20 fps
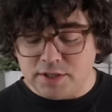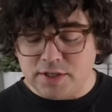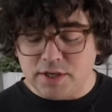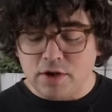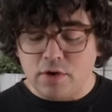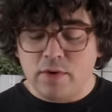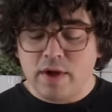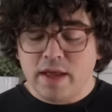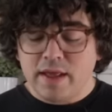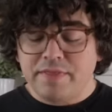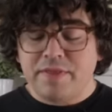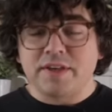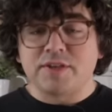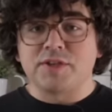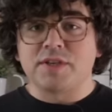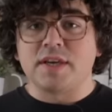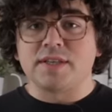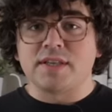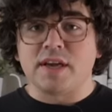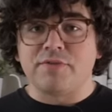So
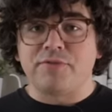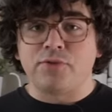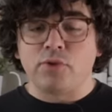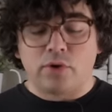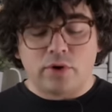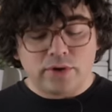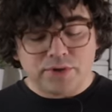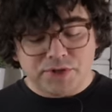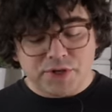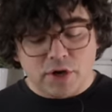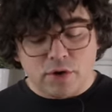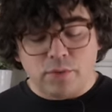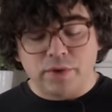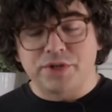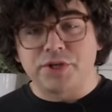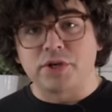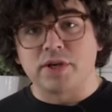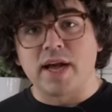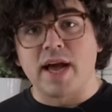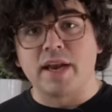this does have florals though,
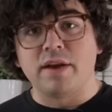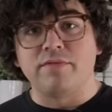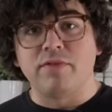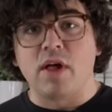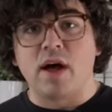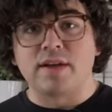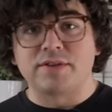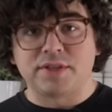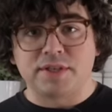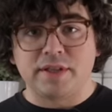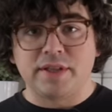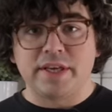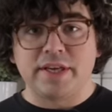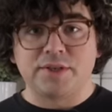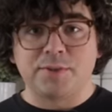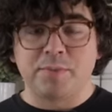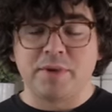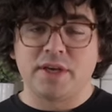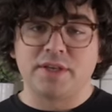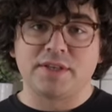which are kind of lost in
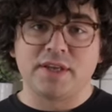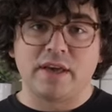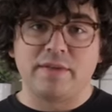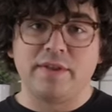this because